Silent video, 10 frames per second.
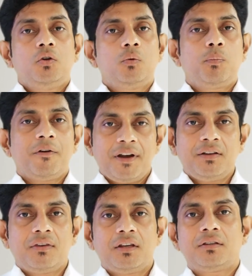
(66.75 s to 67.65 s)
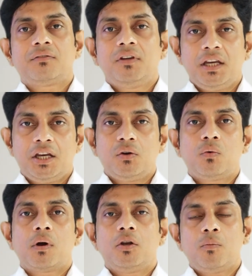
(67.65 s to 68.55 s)
To prevent this, we
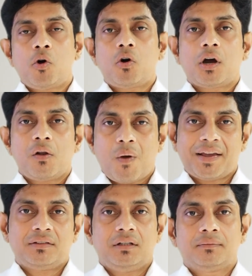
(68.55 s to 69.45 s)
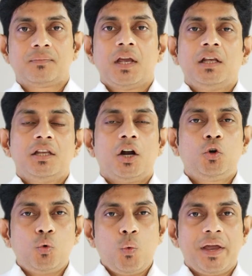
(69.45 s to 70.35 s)
give pneumococcal vaccine. There are
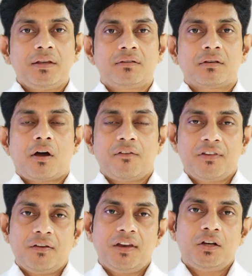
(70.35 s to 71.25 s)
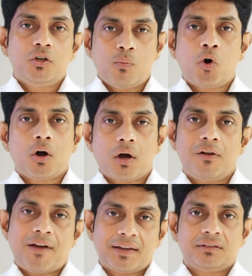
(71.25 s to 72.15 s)
two ways of giving
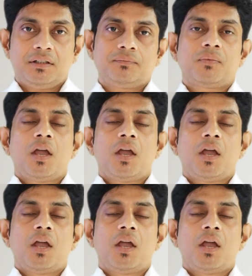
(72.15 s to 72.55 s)
pneumococcal vaccine.